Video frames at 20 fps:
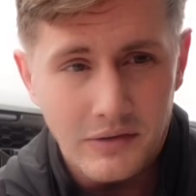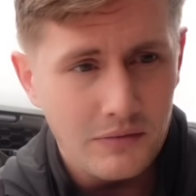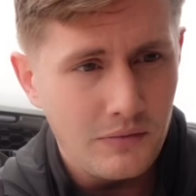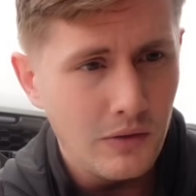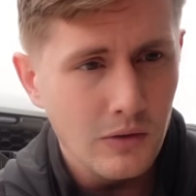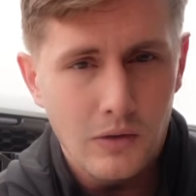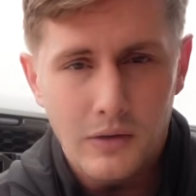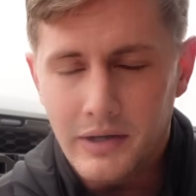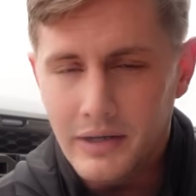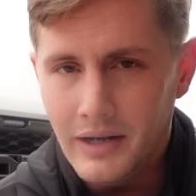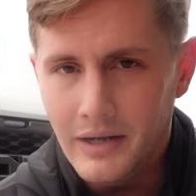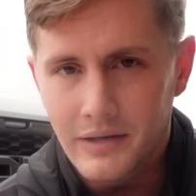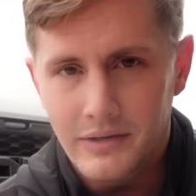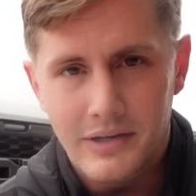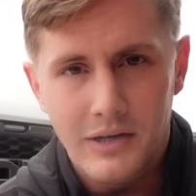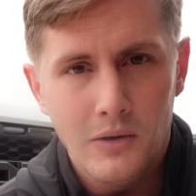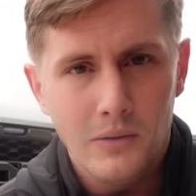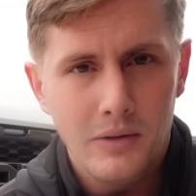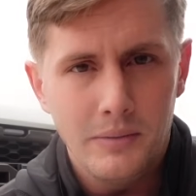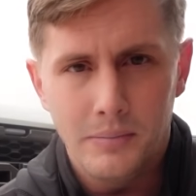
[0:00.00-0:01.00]
if you're looking at a
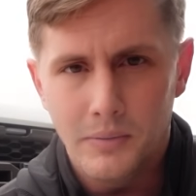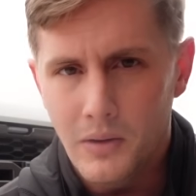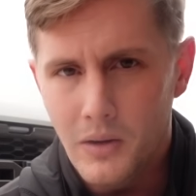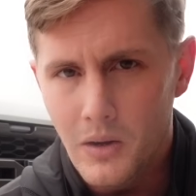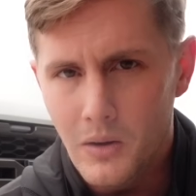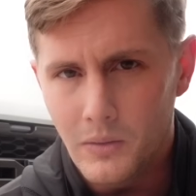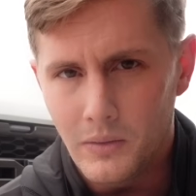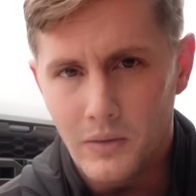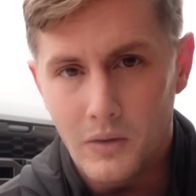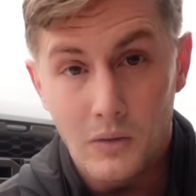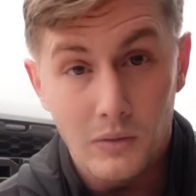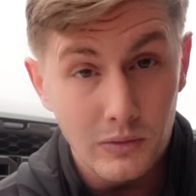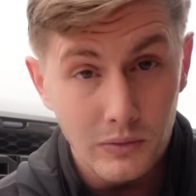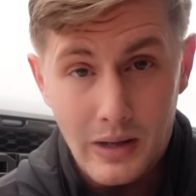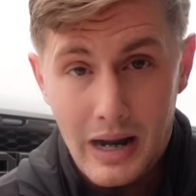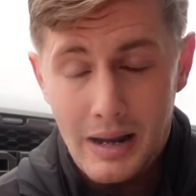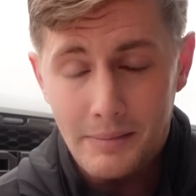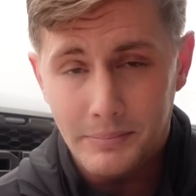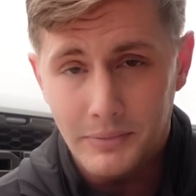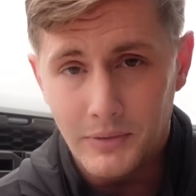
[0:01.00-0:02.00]
TRD Pro or a
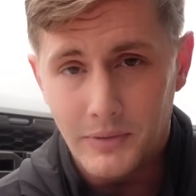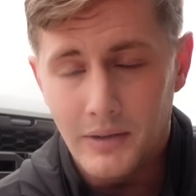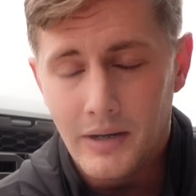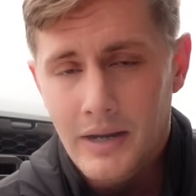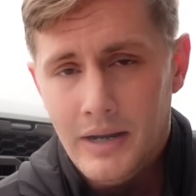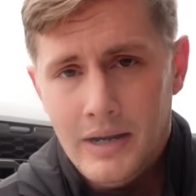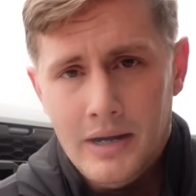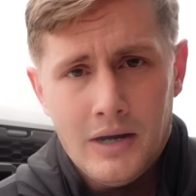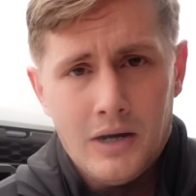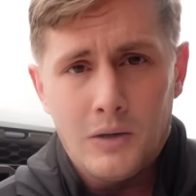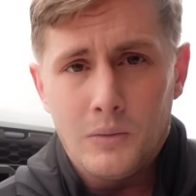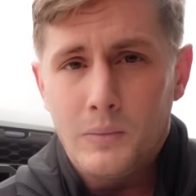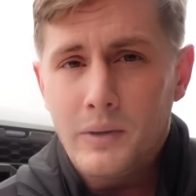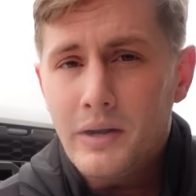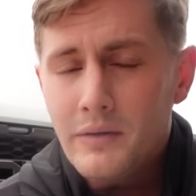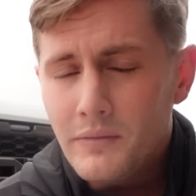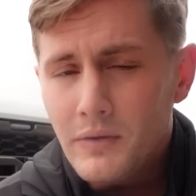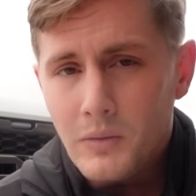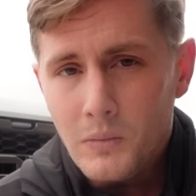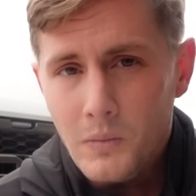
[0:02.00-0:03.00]
Raptor or
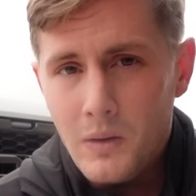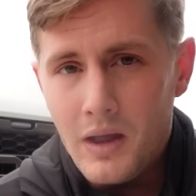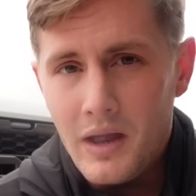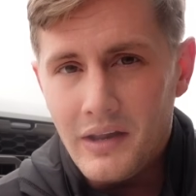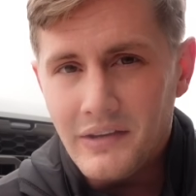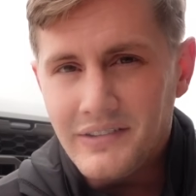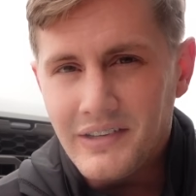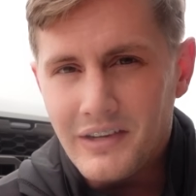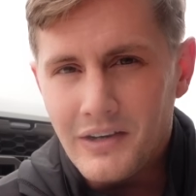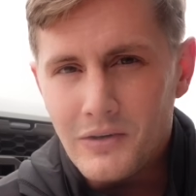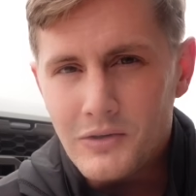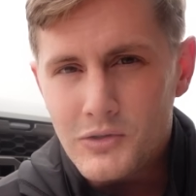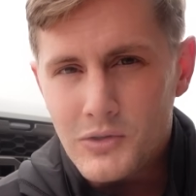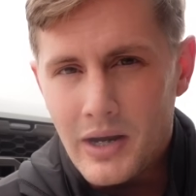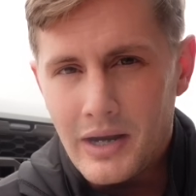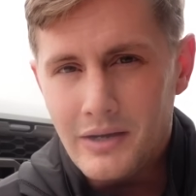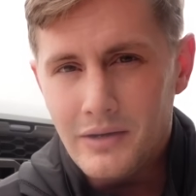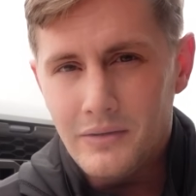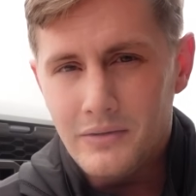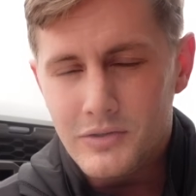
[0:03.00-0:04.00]
whatever it was, and they're
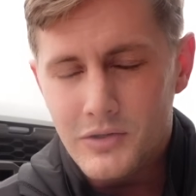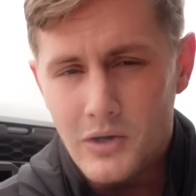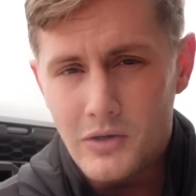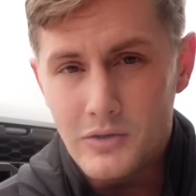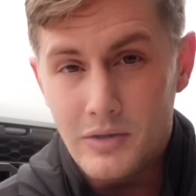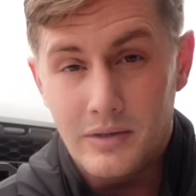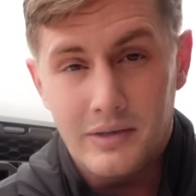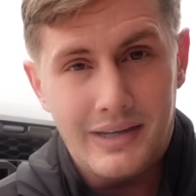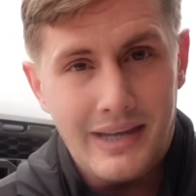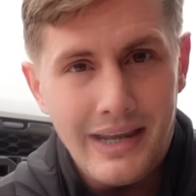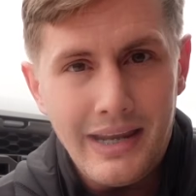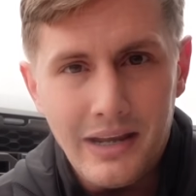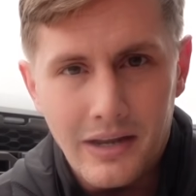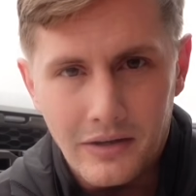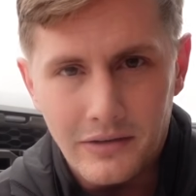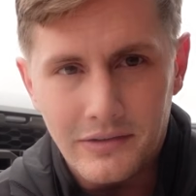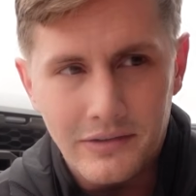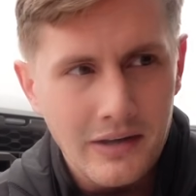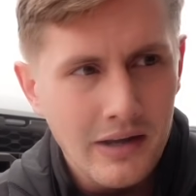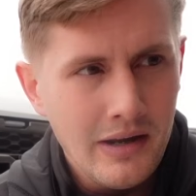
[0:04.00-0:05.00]
trying to charge
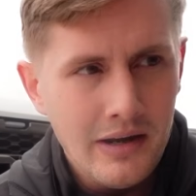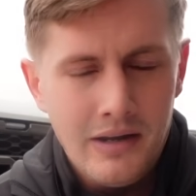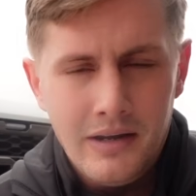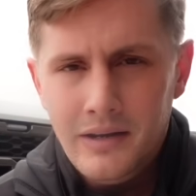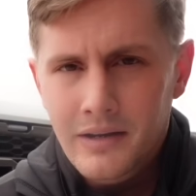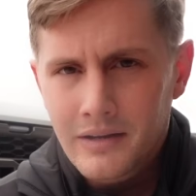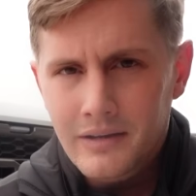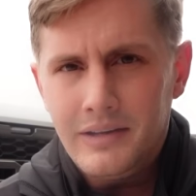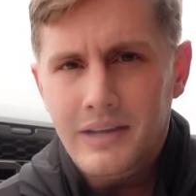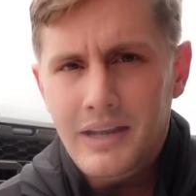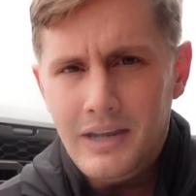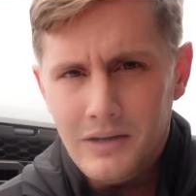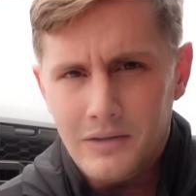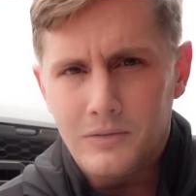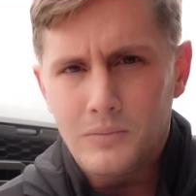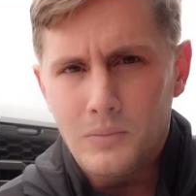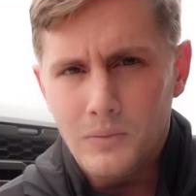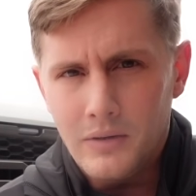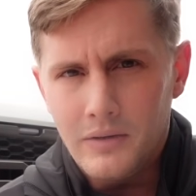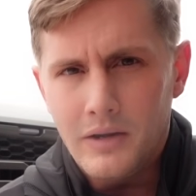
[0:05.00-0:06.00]

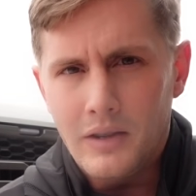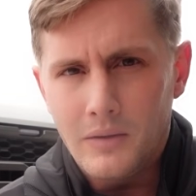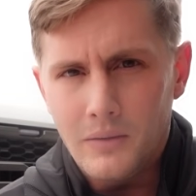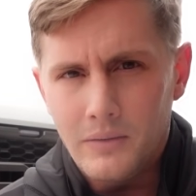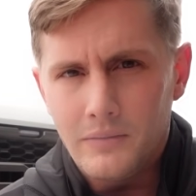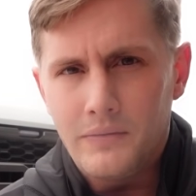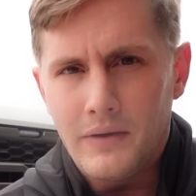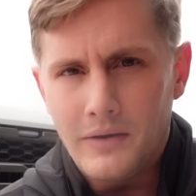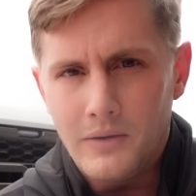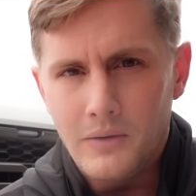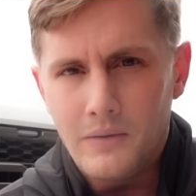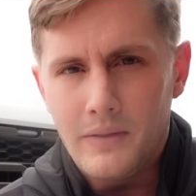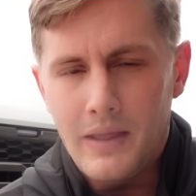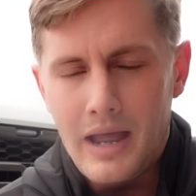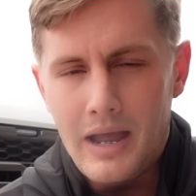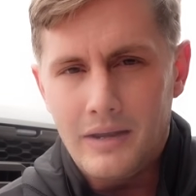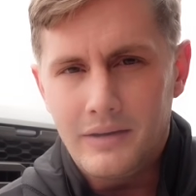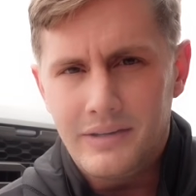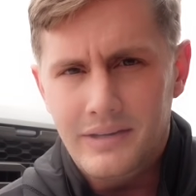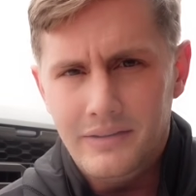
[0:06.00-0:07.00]
Kias were another offender of
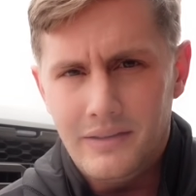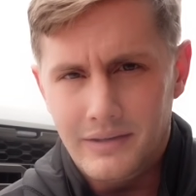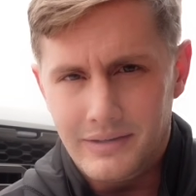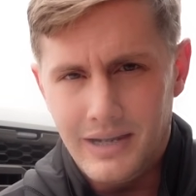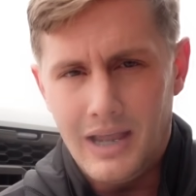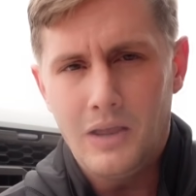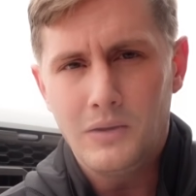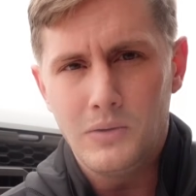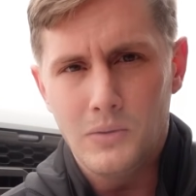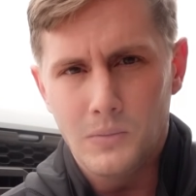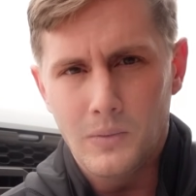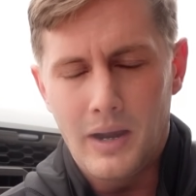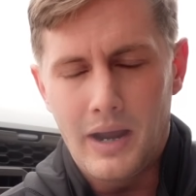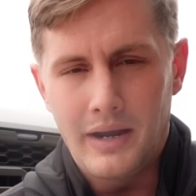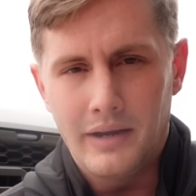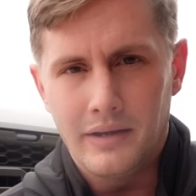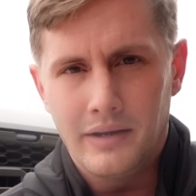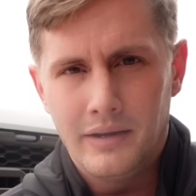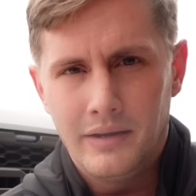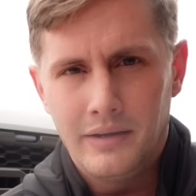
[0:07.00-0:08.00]
that, the
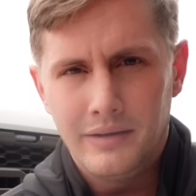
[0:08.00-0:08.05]
Telluride.